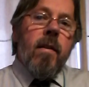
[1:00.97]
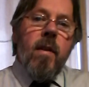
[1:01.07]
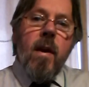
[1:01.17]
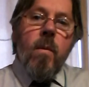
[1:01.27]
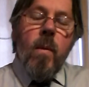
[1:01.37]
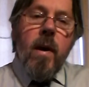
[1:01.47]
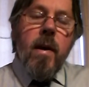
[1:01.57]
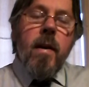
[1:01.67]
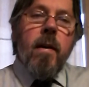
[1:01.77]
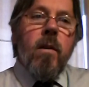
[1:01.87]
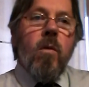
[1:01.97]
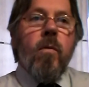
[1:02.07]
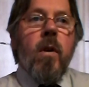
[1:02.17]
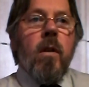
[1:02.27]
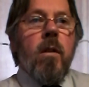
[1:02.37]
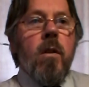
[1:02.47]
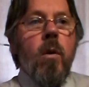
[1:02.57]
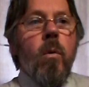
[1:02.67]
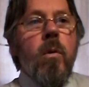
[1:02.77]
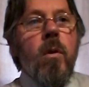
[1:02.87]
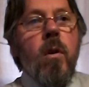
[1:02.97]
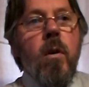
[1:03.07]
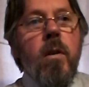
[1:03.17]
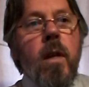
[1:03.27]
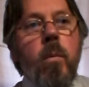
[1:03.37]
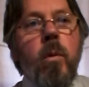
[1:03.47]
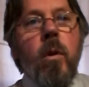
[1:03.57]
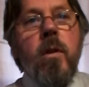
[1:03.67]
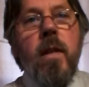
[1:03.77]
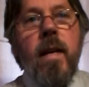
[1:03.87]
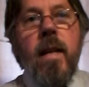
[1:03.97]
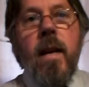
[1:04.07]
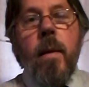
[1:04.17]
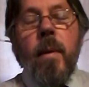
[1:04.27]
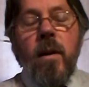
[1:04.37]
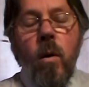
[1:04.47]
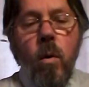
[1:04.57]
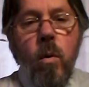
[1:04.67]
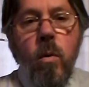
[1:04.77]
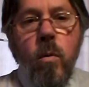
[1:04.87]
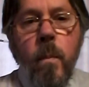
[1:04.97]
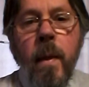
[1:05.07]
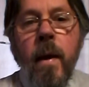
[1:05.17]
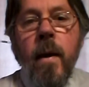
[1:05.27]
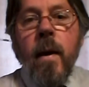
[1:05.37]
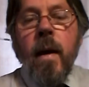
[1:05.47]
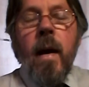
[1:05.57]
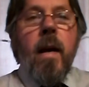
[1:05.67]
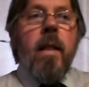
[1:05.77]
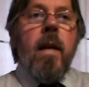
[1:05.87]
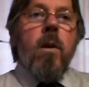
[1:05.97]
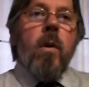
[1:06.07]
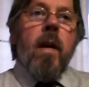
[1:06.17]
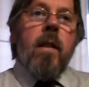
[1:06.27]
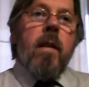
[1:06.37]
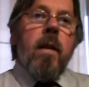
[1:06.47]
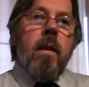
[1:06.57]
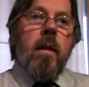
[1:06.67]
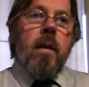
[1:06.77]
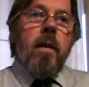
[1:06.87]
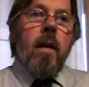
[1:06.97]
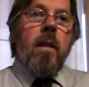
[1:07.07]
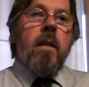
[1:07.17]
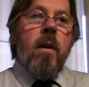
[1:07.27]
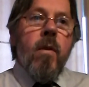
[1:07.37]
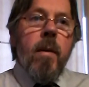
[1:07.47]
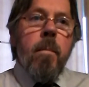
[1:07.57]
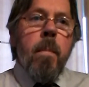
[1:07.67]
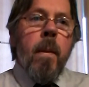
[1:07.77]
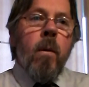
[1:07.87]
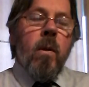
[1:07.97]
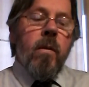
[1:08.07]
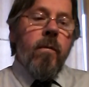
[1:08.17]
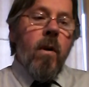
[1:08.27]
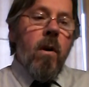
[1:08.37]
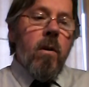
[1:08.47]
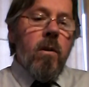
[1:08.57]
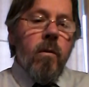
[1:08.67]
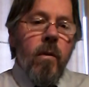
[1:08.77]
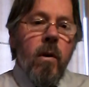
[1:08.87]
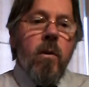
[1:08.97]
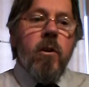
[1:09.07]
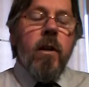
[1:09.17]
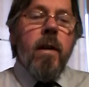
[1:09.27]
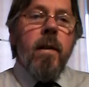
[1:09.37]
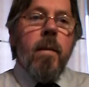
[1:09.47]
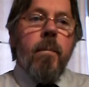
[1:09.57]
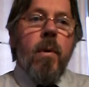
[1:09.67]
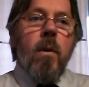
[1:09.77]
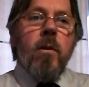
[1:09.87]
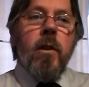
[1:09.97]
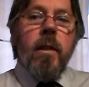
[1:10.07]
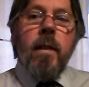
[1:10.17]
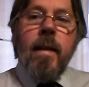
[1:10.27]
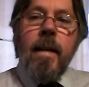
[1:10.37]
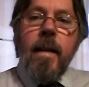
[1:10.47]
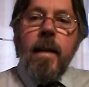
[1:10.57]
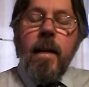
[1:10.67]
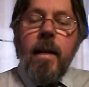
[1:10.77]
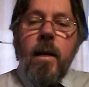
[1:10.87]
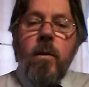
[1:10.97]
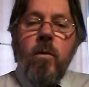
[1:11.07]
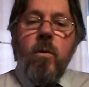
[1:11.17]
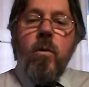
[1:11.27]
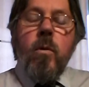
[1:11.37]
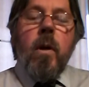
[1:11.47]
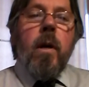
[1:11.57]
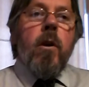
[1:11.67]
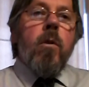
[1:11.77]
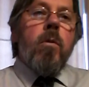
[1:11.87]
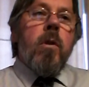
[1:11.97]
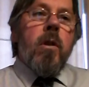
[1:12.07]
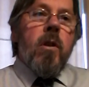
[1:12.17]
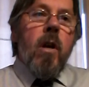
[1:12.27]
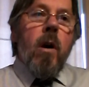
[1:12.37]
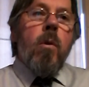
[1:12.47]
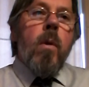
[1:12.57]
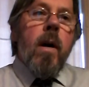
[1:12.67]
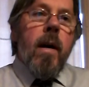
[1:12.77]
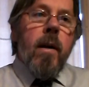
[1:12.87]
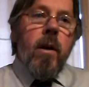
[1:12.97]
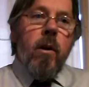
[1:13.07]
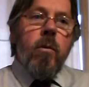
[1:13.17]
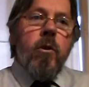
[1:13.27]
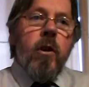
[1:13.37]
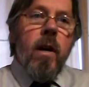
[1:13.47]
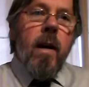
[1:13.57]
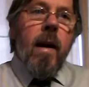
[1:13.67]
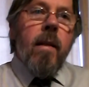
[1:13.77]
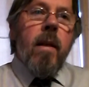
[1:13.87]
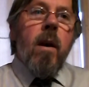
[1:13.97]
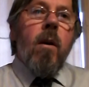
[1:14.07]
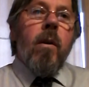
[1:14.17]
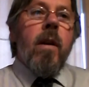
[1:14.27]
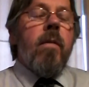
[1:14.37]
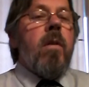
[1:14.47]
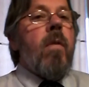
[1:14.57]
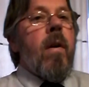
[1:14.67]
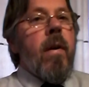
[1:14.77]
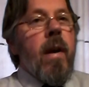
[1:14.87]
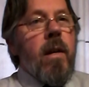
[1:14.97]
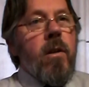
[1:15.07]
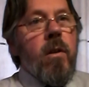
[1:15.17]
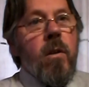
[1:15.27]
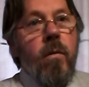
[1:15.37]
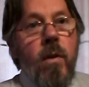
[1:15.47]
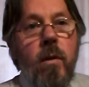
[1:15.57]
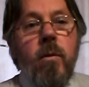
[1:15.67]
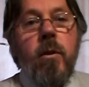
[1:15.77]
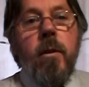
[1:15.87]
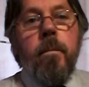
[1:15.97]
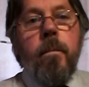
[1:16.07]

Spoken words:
their way. You've got the Orthodox that will not say the name at all. And then you get the Nazarim, or the followers of Yahusha, the branches, who uses Yahuwah and Yahusha, and there are even variations of those.